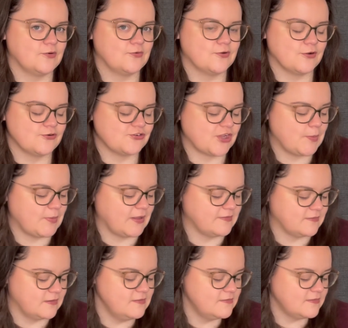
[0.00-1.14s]
crochet
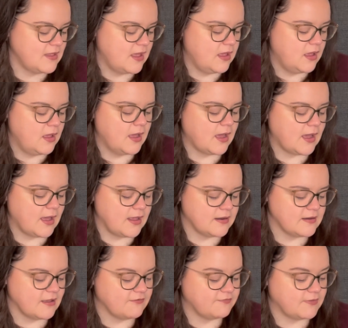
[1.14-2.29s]
patterns, and
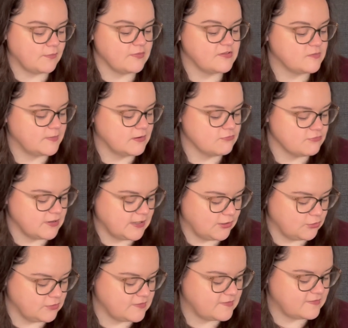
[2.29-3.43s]
I found this to be a really
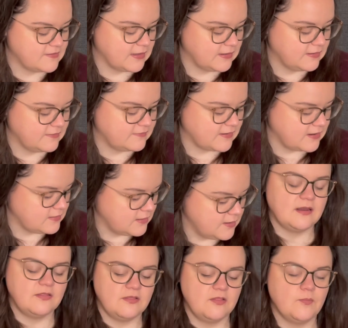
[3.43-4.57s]
good skill extender. I
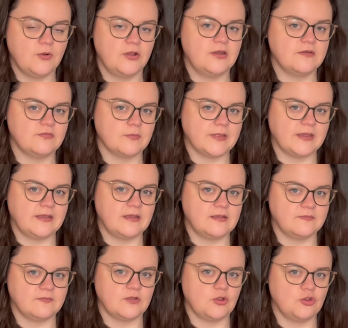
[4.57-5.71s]
think the point of the blanket is
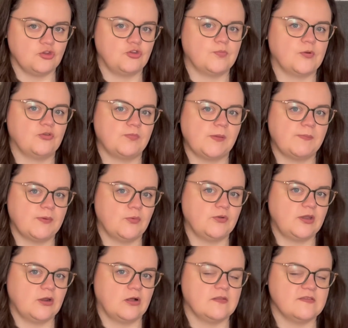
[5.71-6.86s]
that you're supposed to be
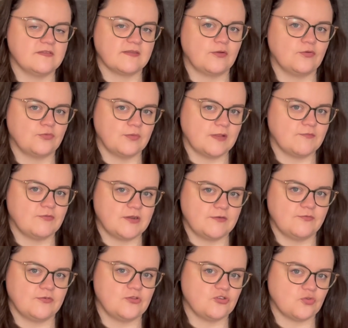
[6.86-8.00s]
building on skills with every
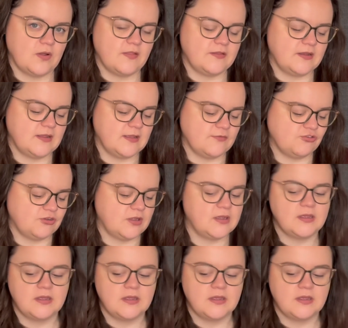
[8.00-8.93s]
different square that it gives you.